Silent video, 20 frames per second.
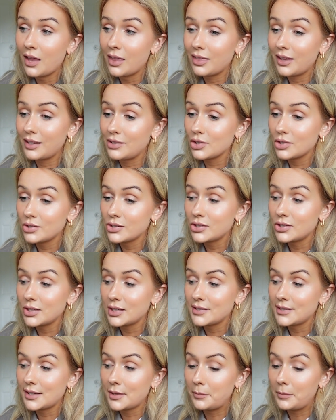They
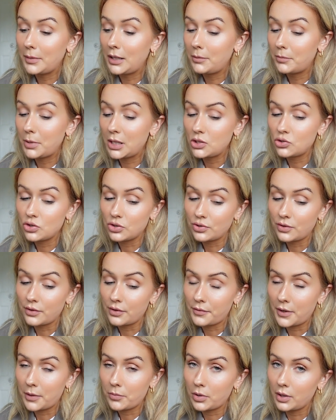just sent me pictures of the
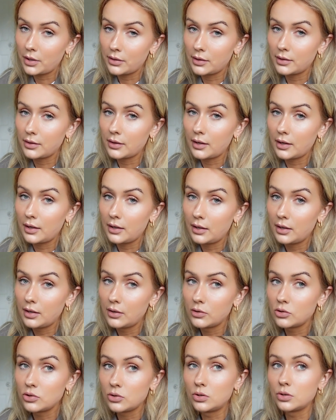fabric that they
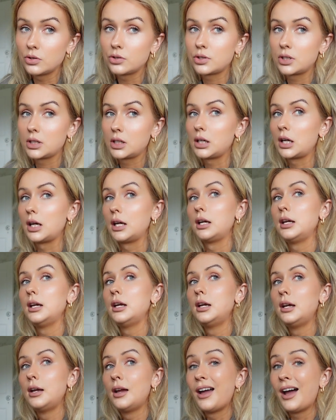sourced today.
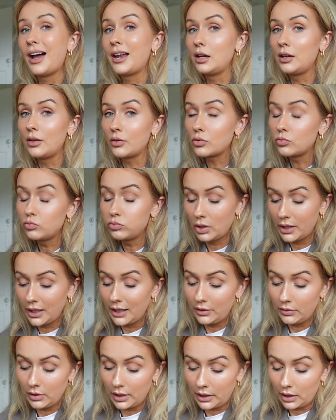And it looks
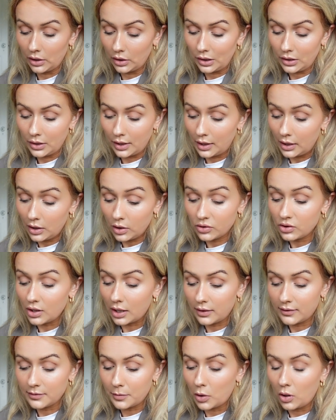really, really good. It looks
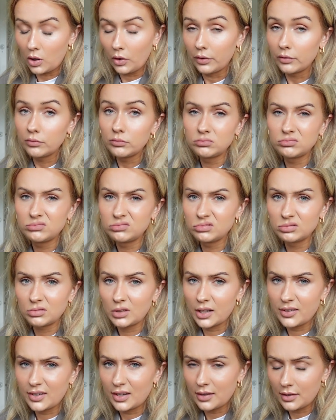like spot on.
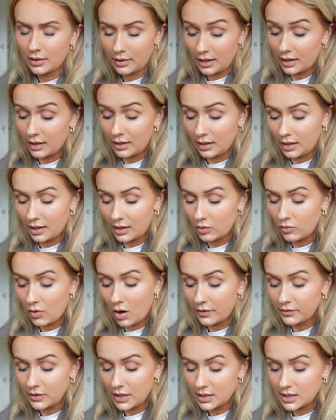It
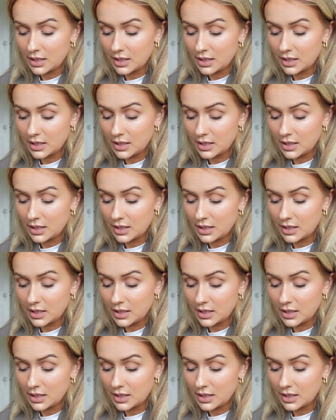arrived there